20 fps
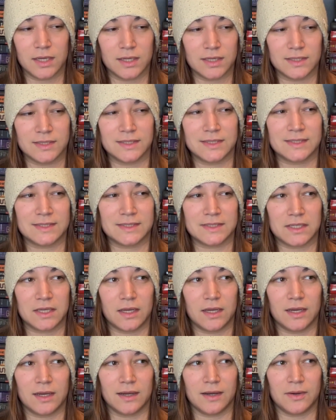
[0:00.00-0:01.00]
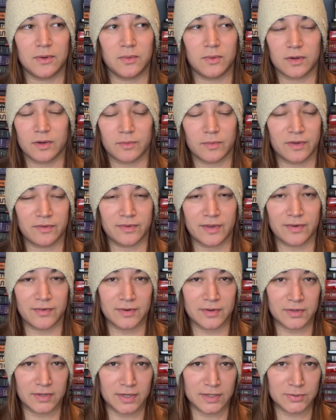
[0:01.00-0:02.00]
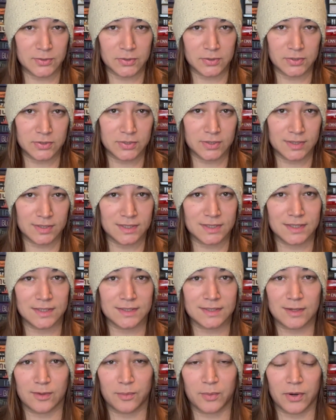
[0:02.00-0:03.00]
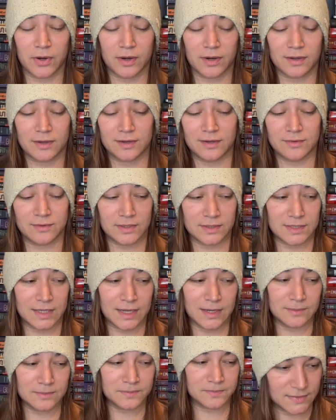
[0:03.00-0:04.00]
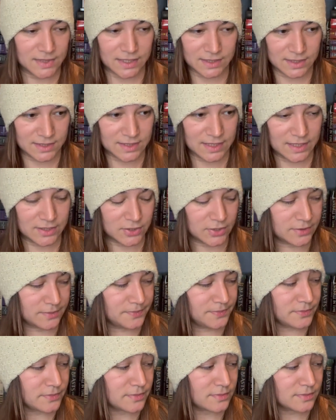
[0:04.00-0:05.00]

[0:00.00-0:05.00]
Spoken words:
is one of my favorite like trilogies in South Park of all time. That's a tangent.